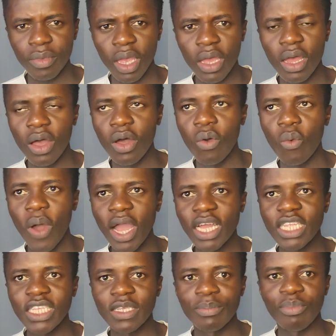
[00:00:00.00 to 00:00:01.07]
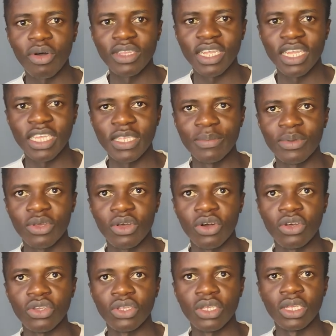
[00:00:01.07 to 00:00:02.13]
why it's important is
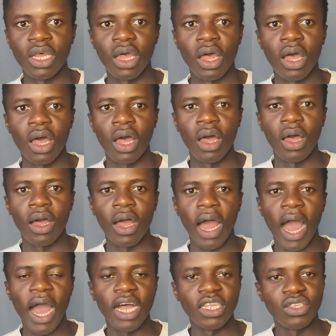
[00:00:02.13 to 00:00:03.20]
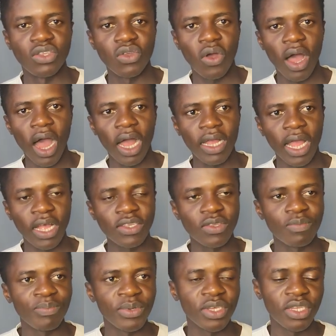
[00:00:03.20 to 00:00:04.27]
because as you
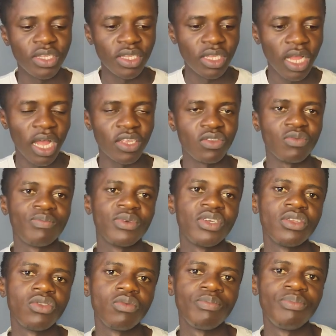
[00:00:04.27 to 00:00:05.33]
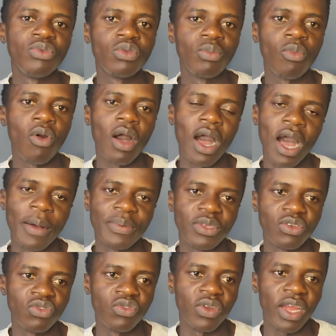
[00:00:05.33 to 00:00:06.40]
begin to build more apps
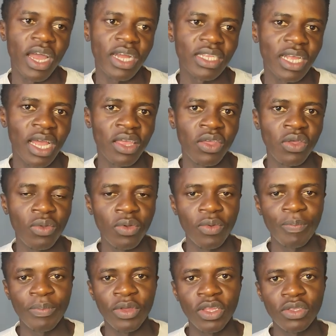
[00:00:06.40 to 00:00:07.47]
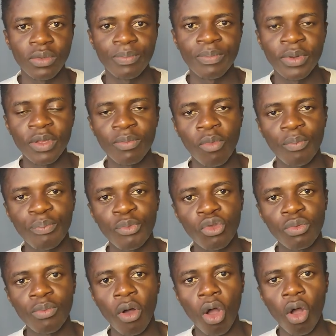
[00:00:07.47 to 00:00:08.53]
in React and you begin to build
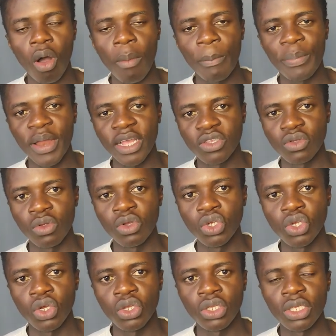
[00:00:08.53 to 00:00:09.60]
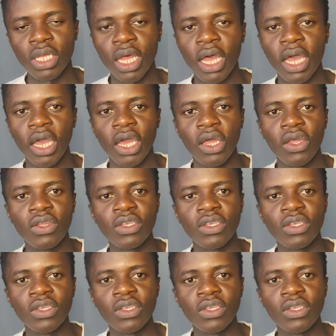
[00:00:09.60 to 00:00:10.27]
more complex solutions, you